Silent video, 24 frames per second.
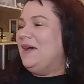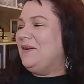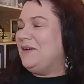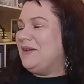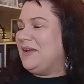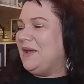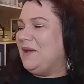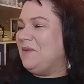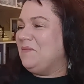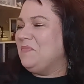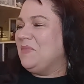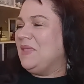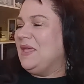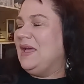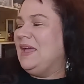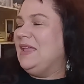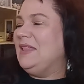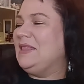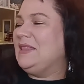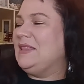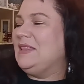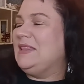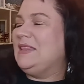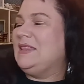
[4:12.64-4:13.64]
Okay,
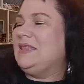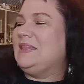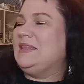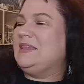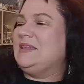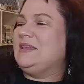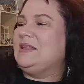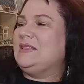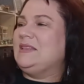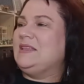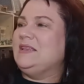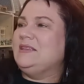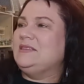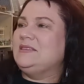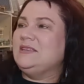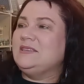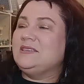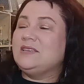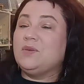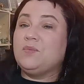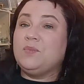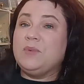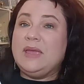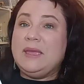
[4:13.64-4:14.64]
this
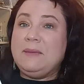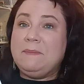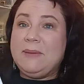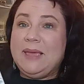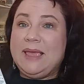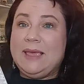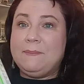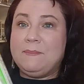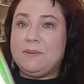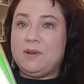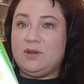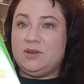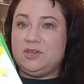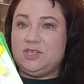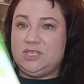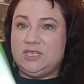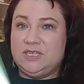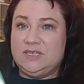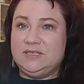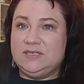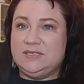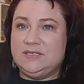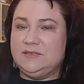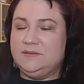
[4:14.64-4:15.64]
is a repeat
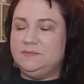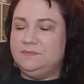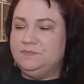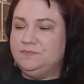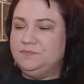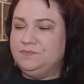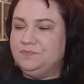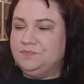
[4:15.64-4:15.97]
purchase.